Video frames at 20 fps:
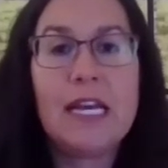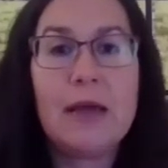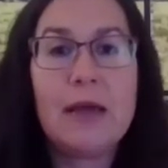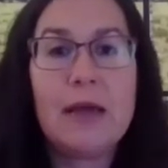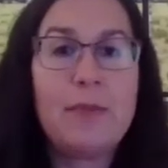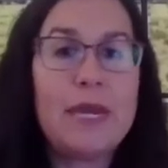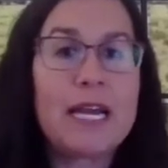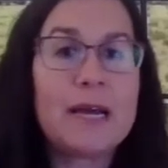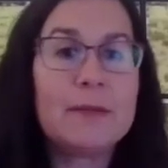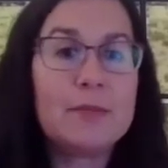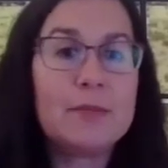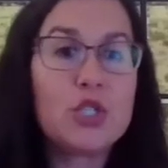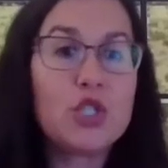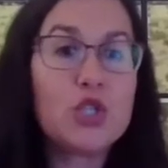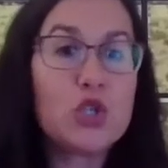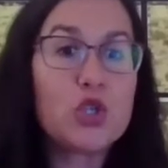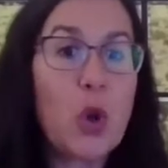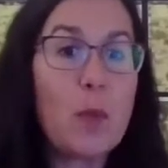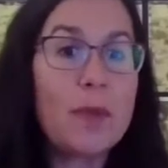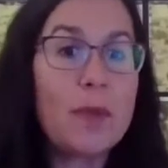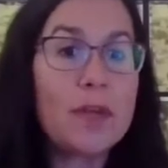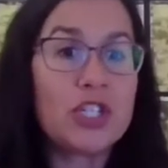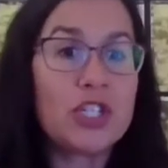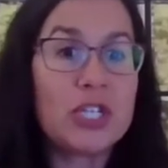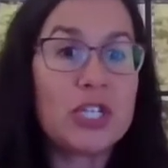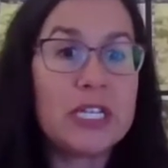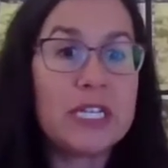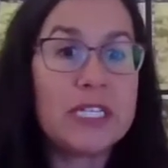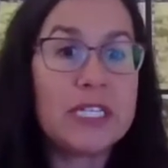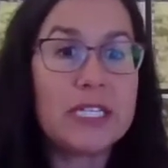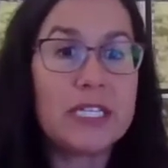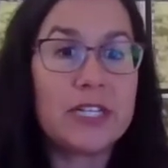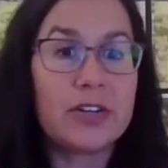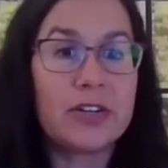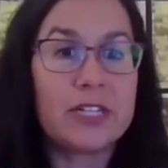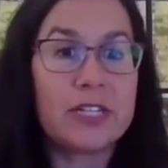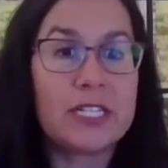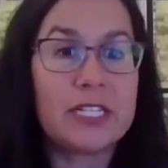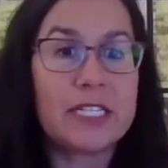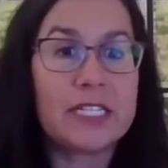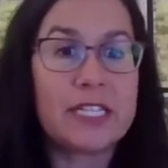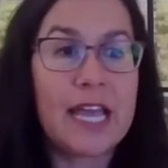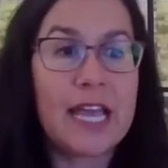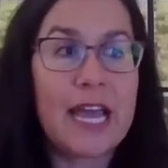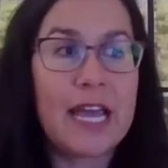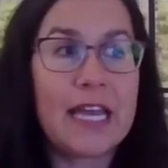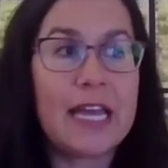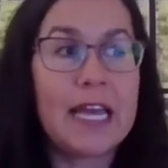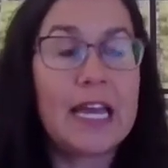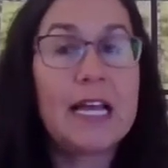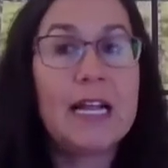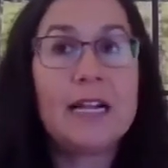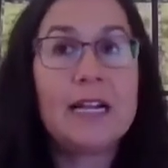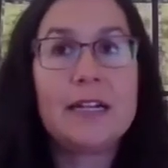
it becomes so much easier to say,